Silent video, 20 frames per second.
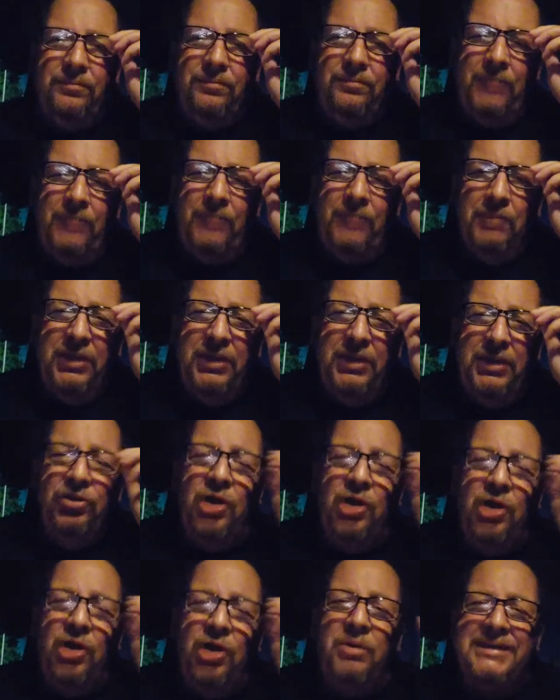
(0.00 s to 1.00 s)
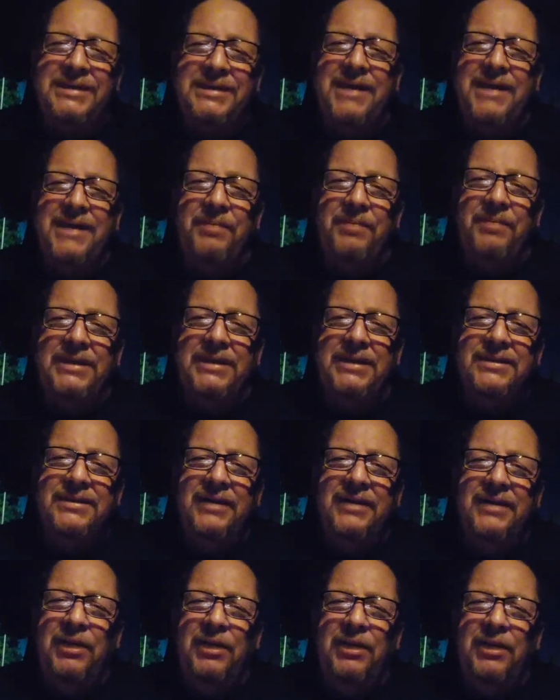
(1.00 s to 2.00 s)
But you'll know it's them because
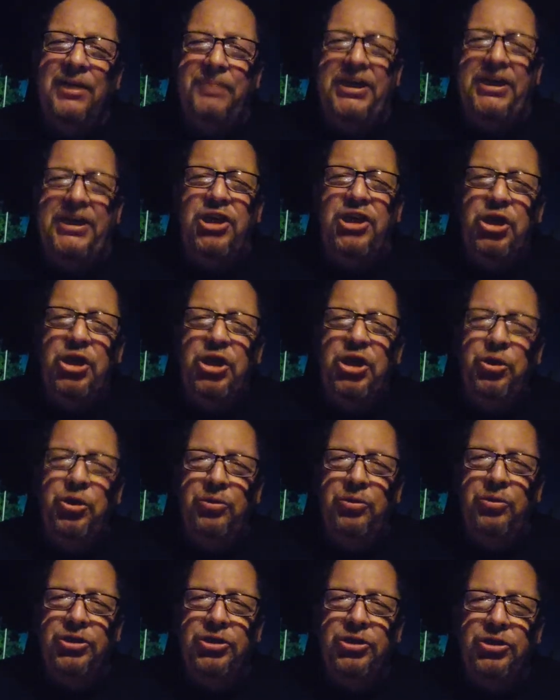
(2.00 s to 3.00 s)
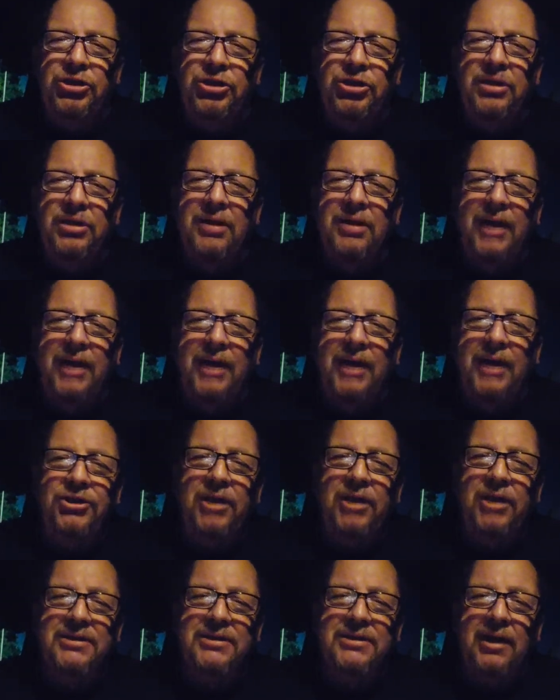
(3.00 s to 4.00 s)
it'll be huge. The eye
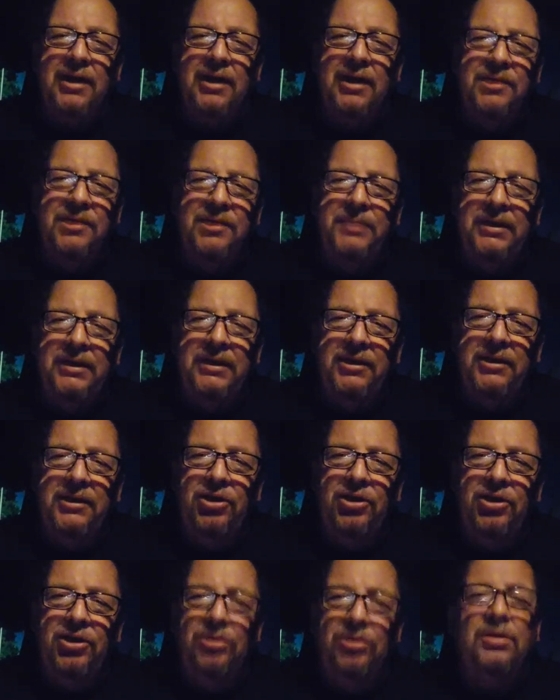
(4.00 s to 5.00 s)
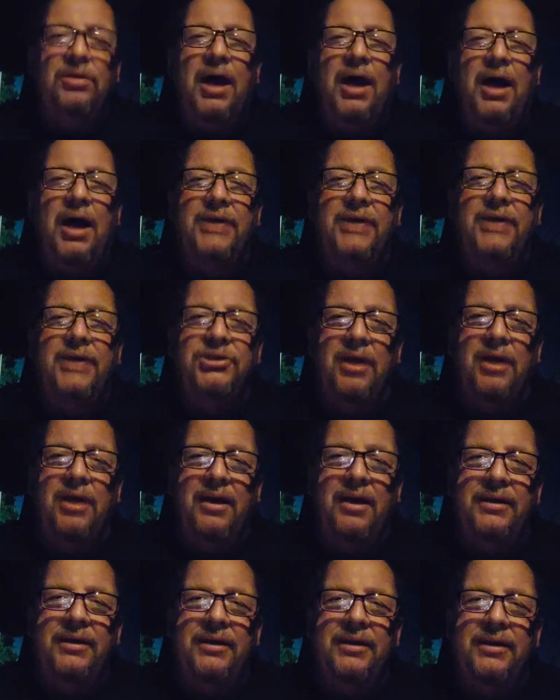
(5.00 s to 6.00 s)
shine's not going to be little eye
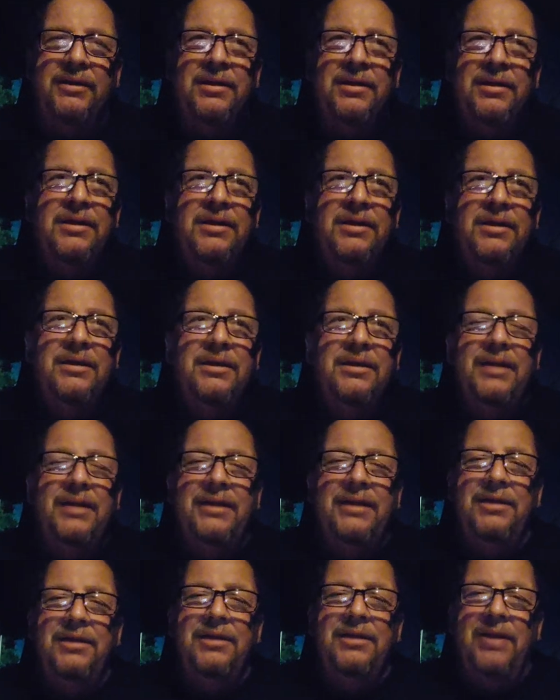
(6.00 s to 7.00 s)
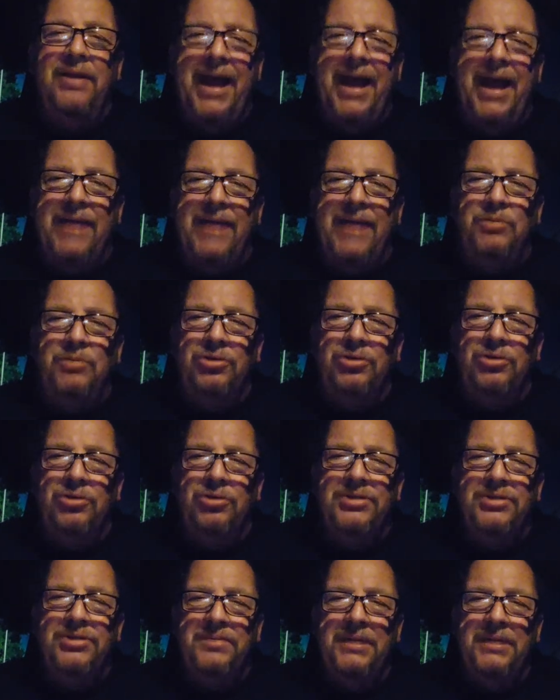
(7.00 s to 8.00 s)
shine, like little animal or
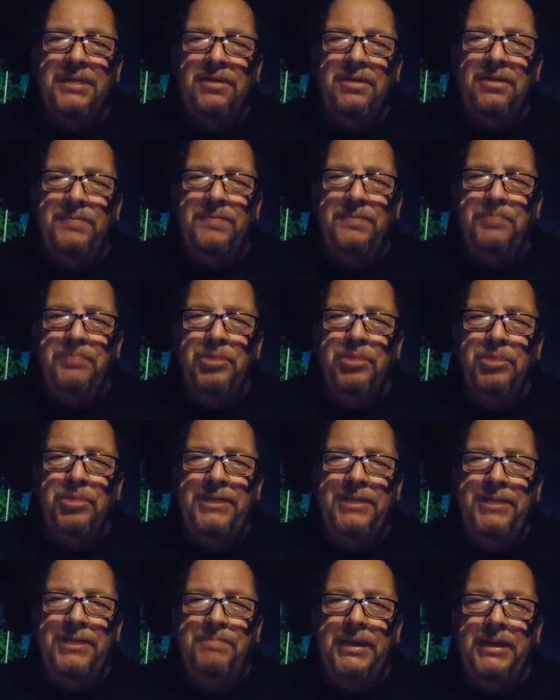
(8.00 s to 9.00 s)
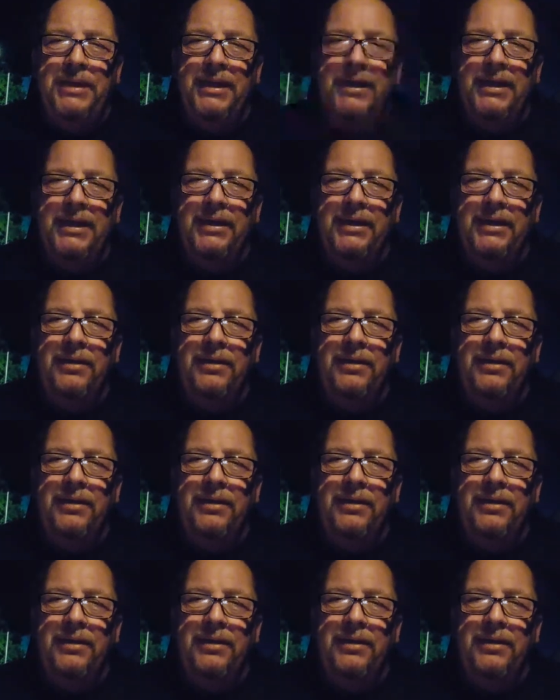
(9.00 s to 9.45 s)
something. It'll be pretty big.